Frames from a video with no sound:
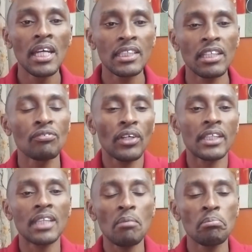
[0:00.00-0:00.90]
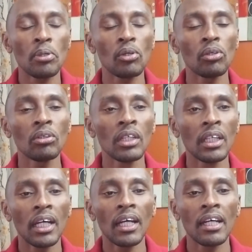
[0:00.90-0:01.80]
Say, for example,
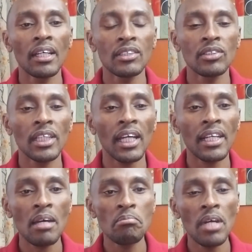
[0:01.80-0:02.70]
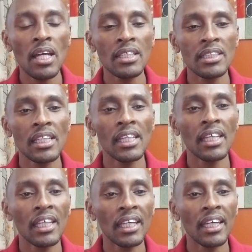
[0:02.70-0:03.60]
to take a number,
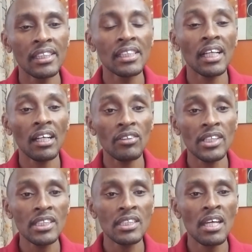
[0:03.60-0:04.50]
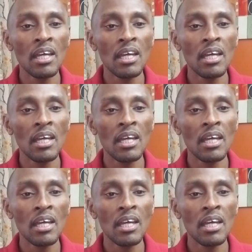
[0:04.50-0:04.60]
say 80 calories,